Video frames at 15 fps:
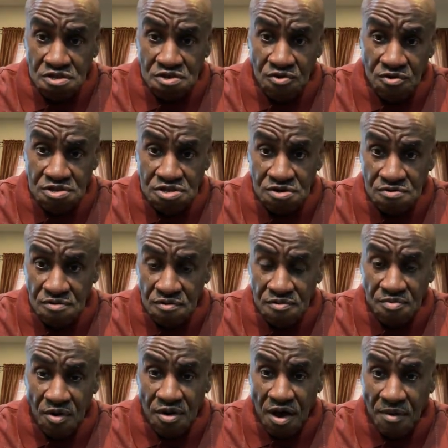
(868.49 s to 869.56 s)
or 2 supposed
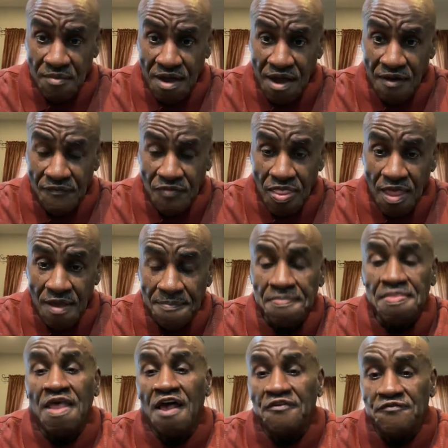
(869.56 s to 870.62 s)
to come in.
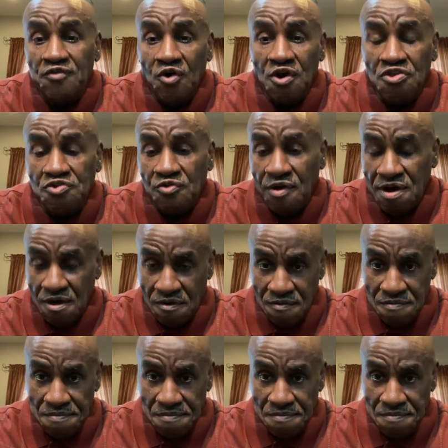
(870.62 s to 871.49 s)
That's 4 to 12.